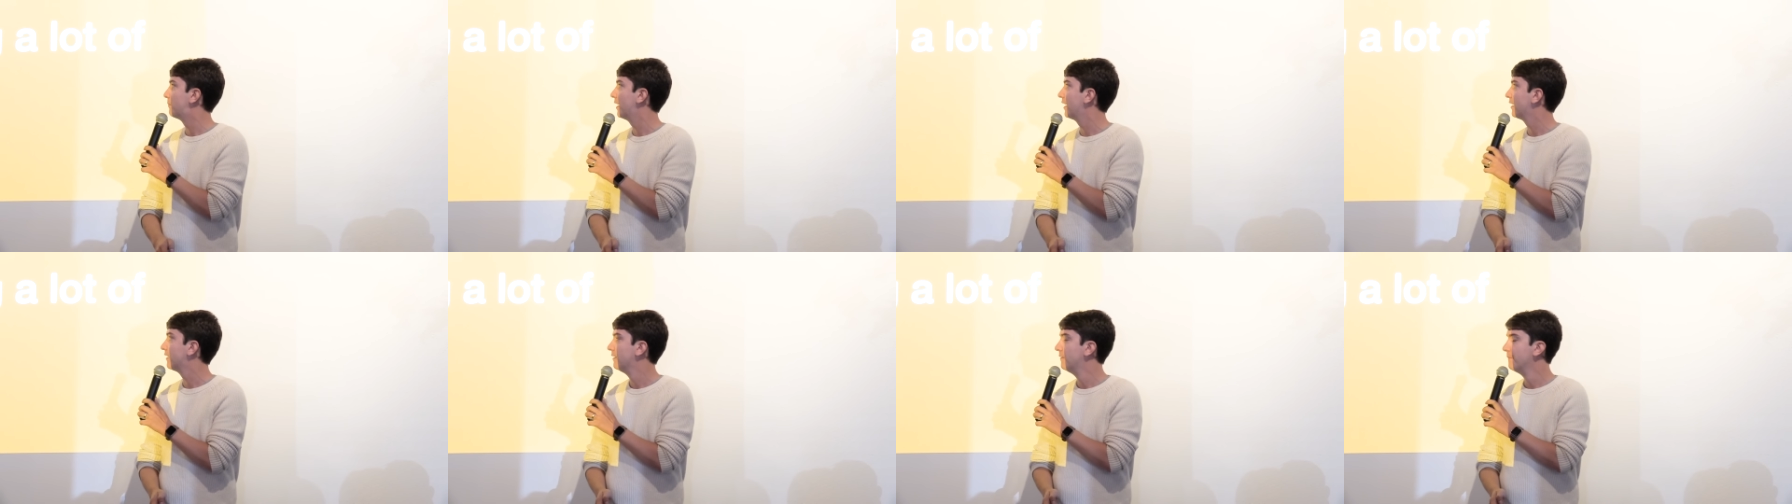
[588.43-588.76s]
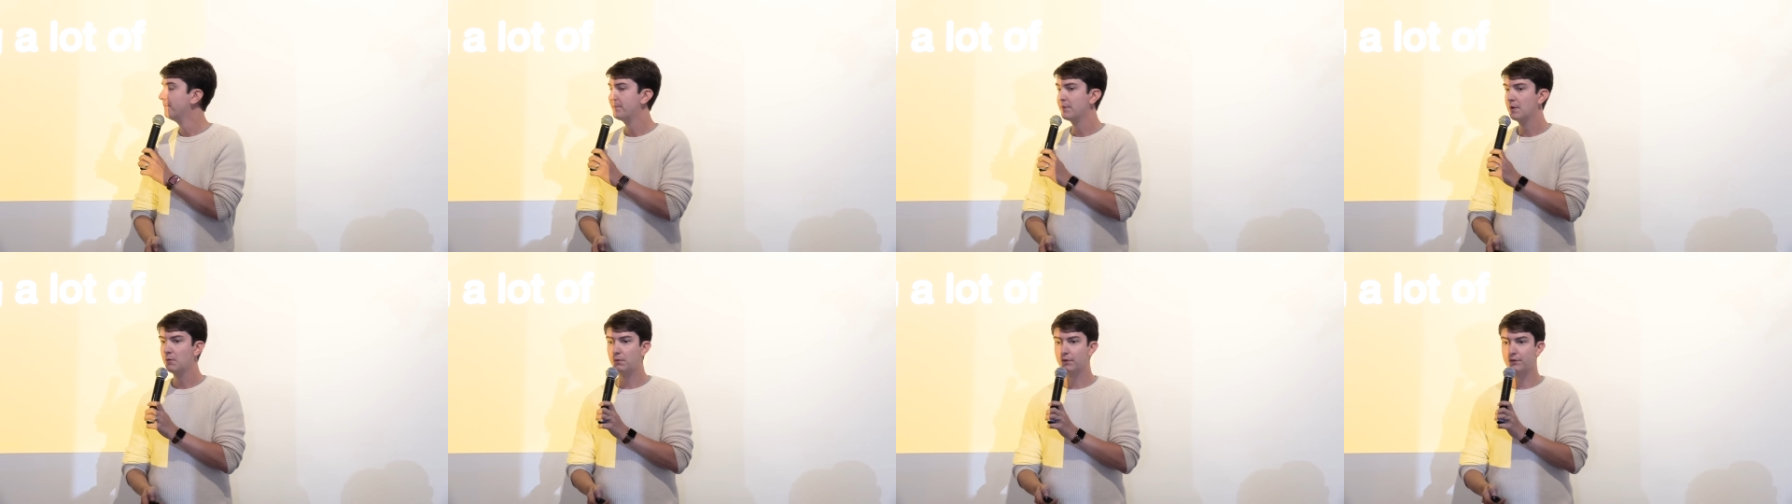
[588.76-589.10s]
but
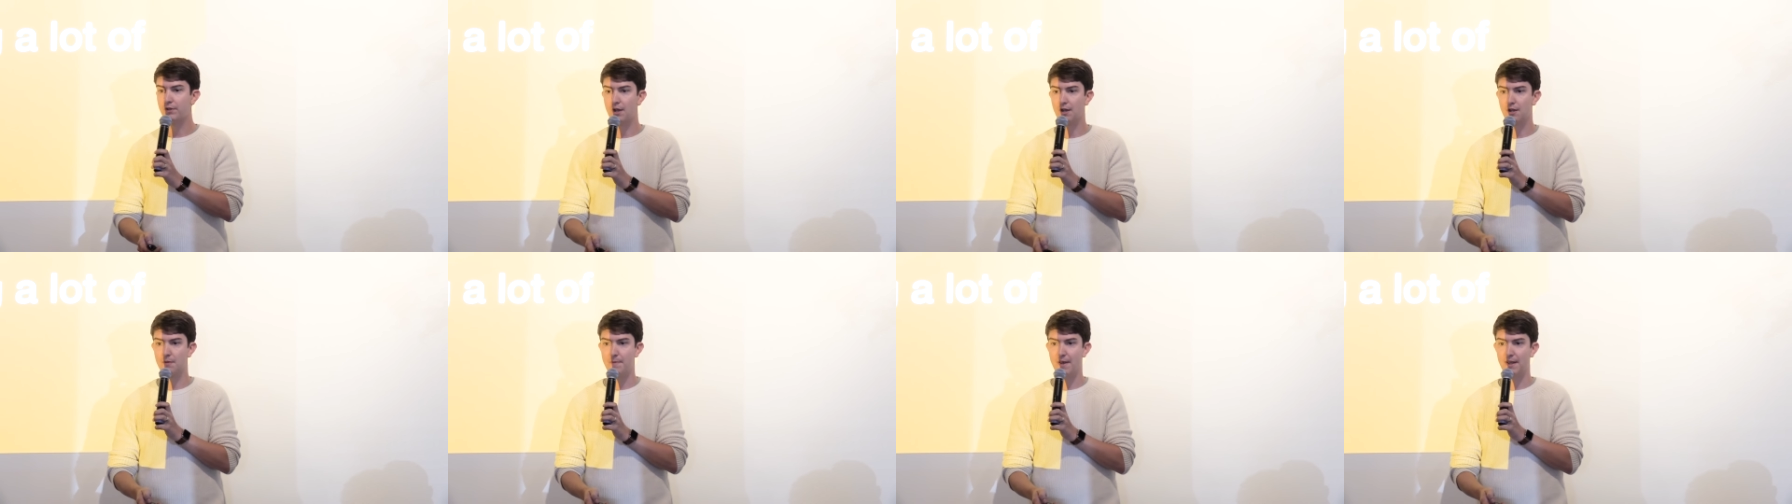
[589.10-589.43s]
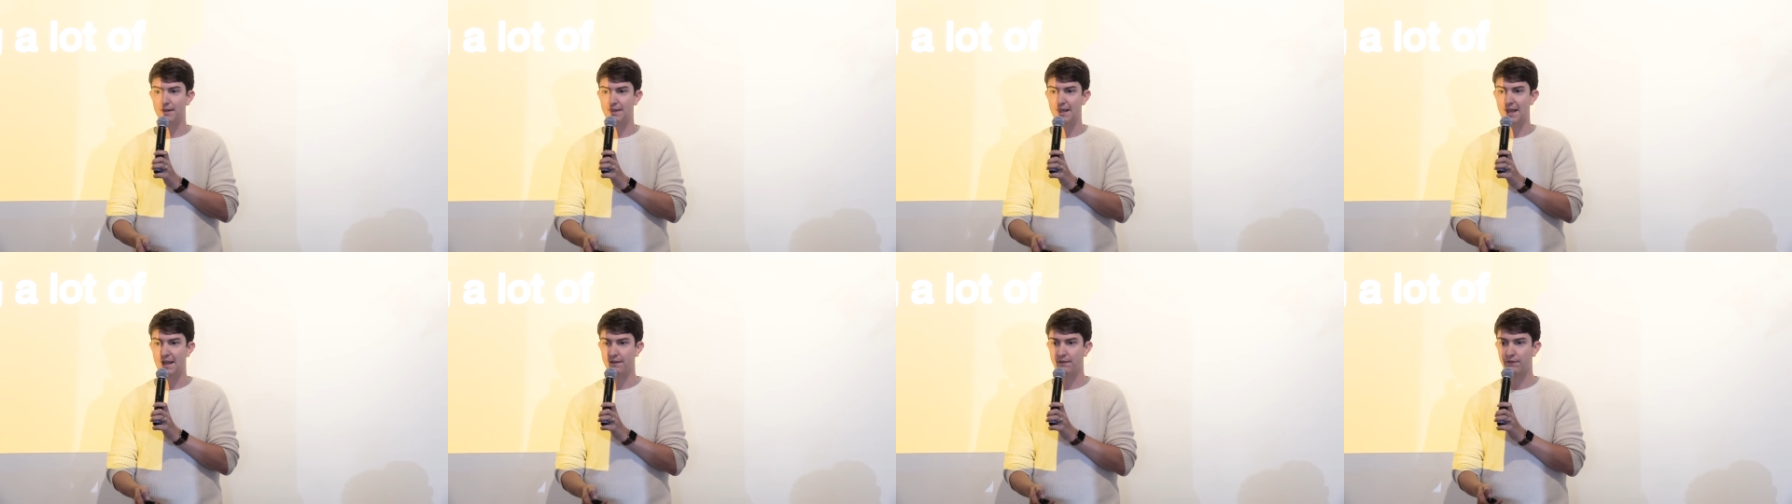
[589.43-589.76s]
we'll talk
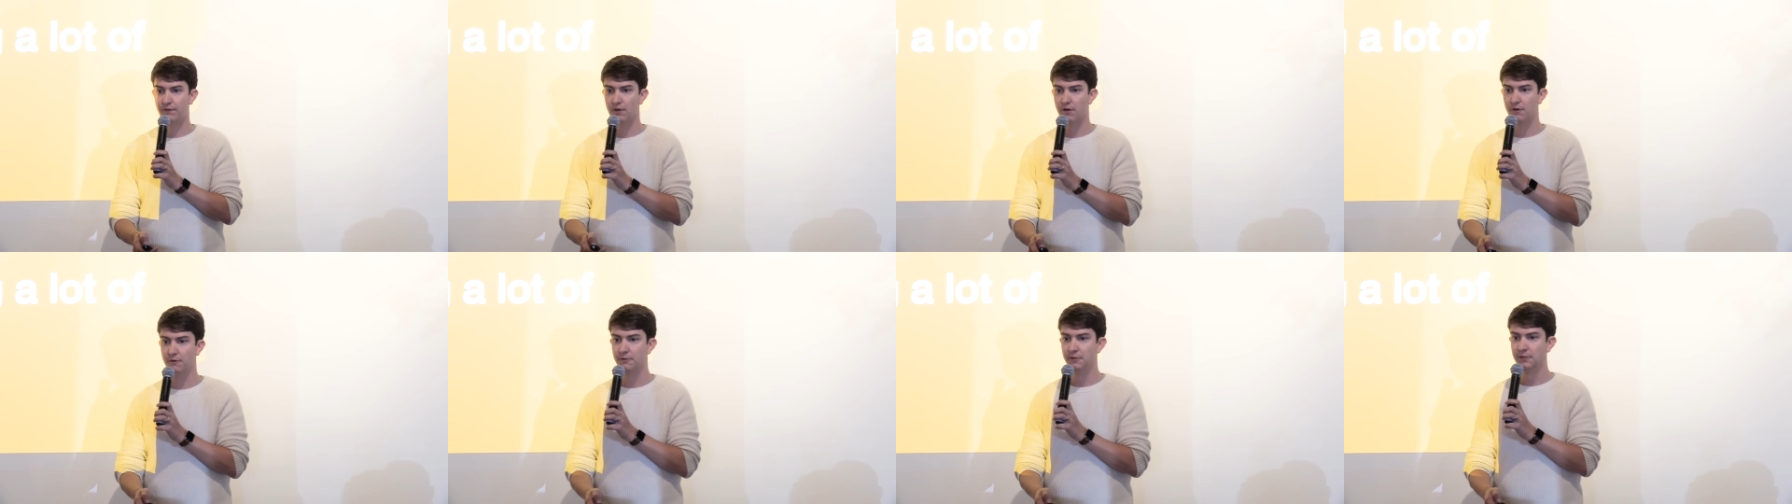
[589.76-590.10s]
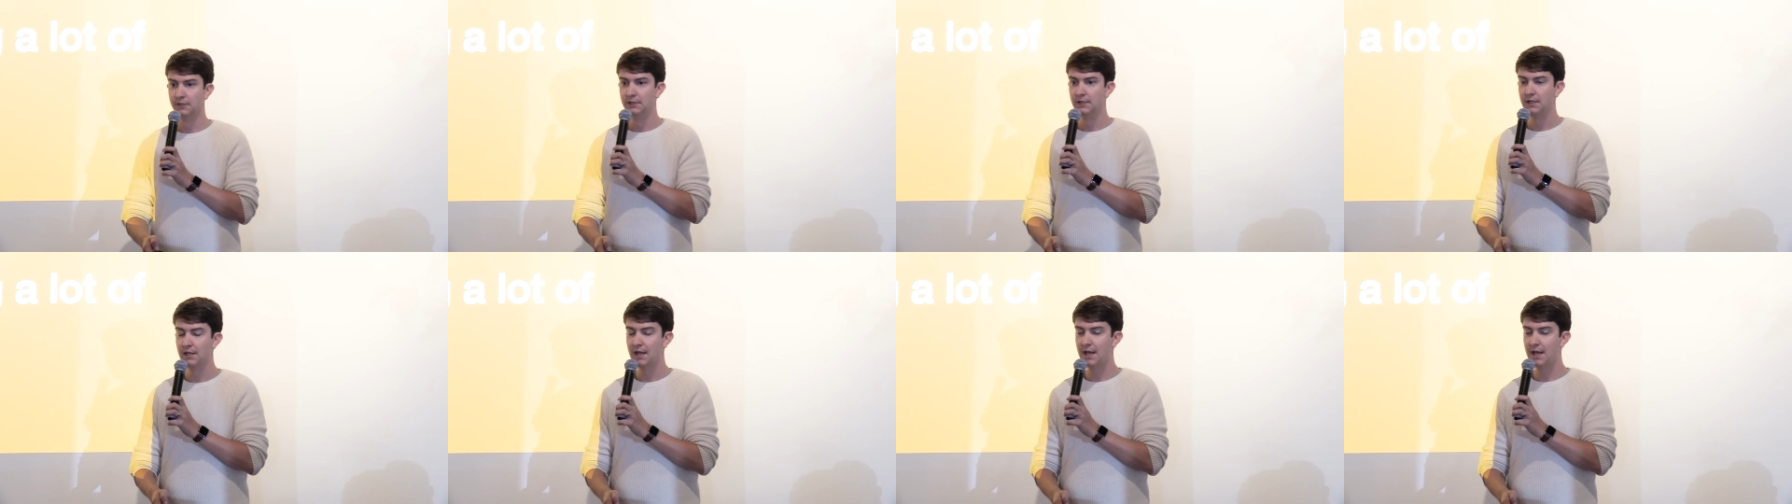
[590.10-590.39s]
about that. So